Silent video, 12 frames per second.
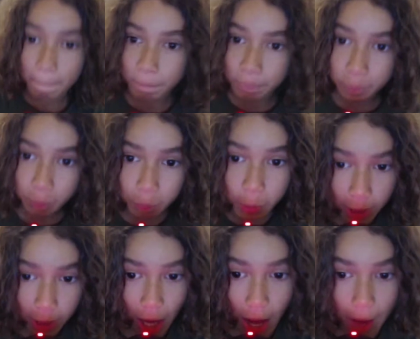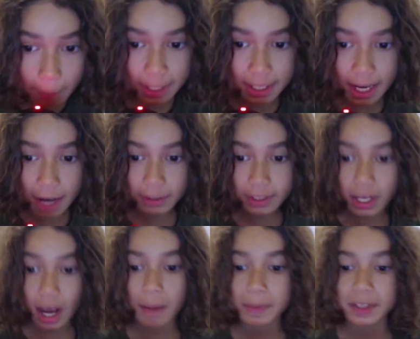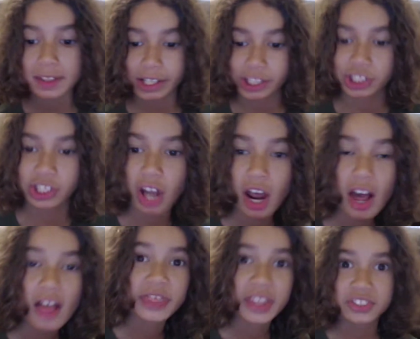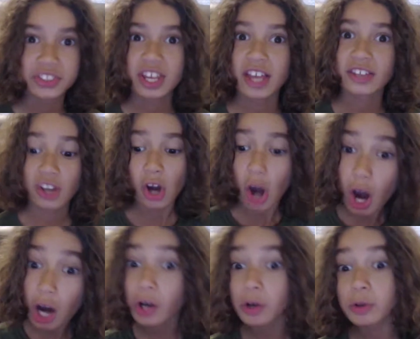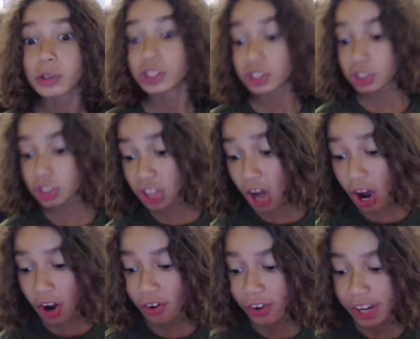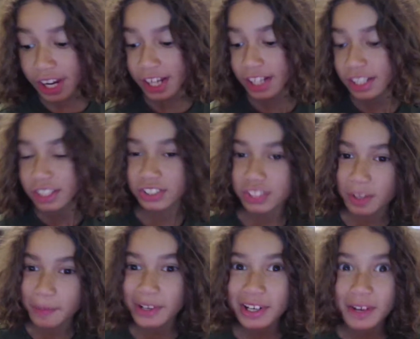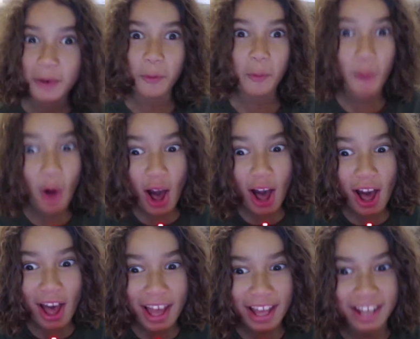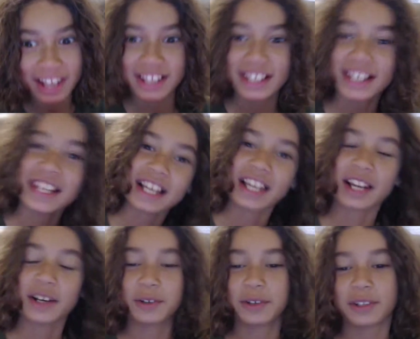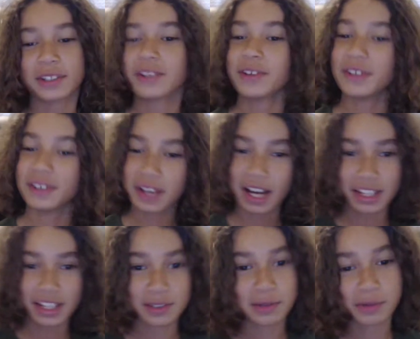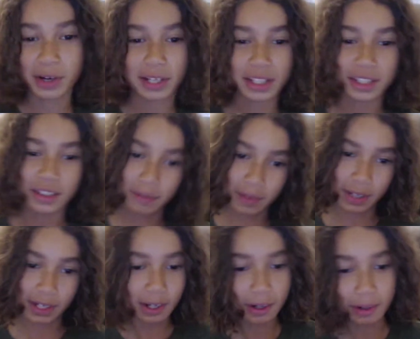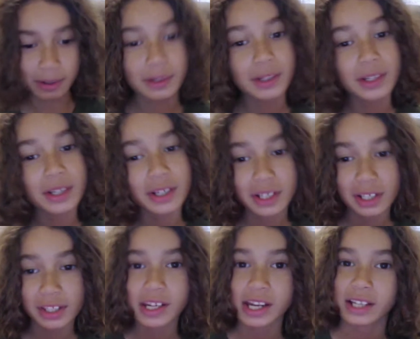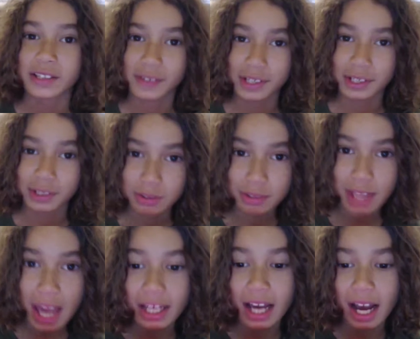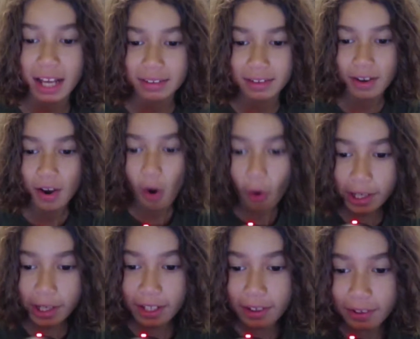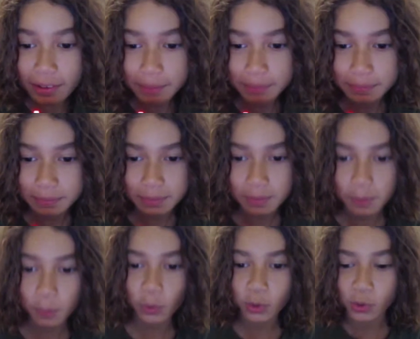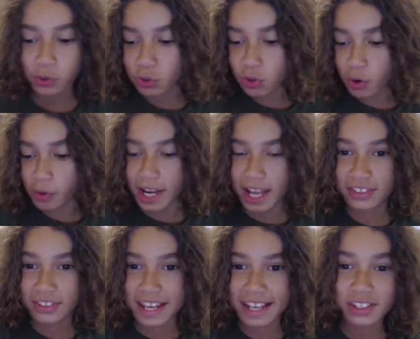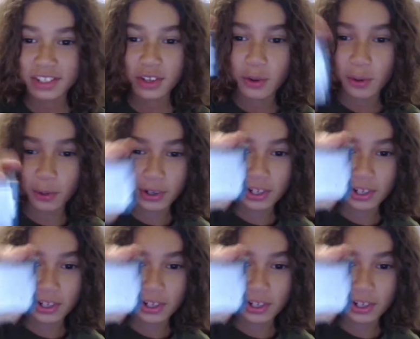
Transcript: put a comment down in the comment section that says, "Oh, sorry, someone won!" And I'll tell you guys who won in a video, in the next video. So yeah, guys. Arno? So, it's an Intel Core